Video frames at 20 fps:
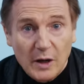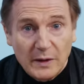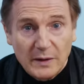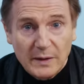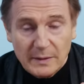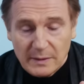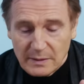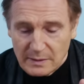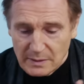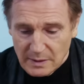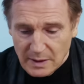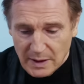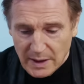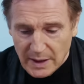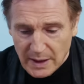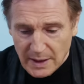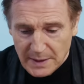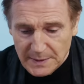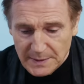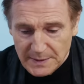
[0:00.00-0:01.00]
one,
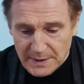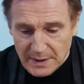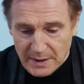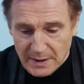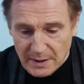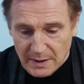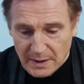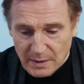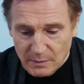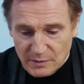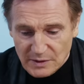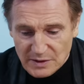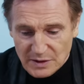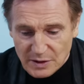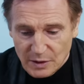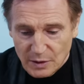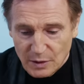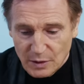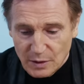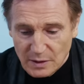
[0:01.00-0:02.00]
and it was
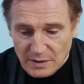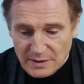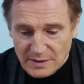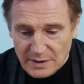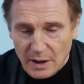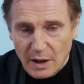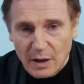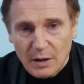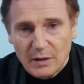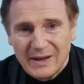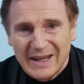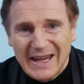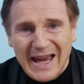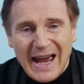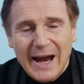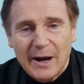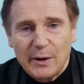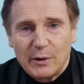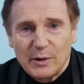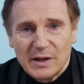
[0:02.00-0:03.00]
called How the
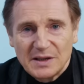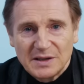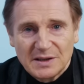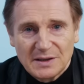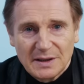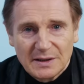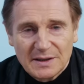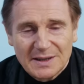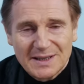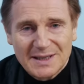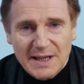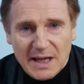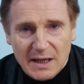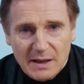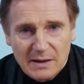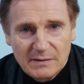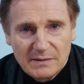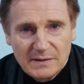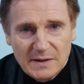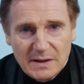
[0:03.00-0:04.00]
Irish
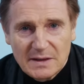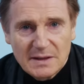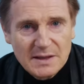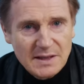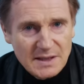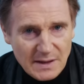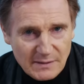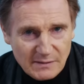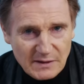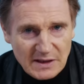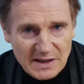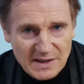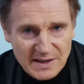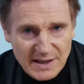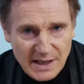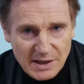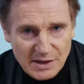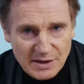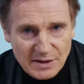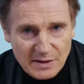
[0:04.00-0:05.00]
Saved
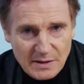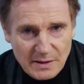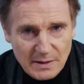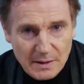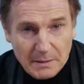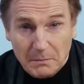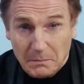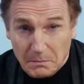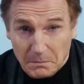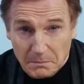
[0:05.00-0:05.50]
Civilization.